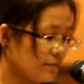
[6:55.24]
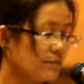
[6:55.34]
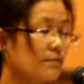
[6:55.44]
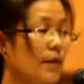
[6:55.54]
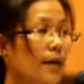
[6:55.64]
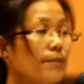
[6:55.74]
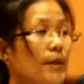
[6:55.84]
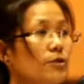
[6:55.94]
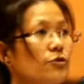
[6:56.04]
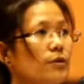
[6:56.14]
do
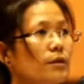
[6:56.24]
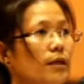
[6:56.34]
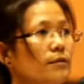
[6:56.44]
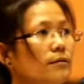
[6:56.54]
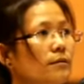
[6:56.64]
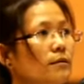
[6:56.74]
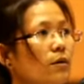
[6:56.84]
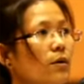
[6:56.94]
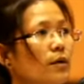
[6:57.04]
not have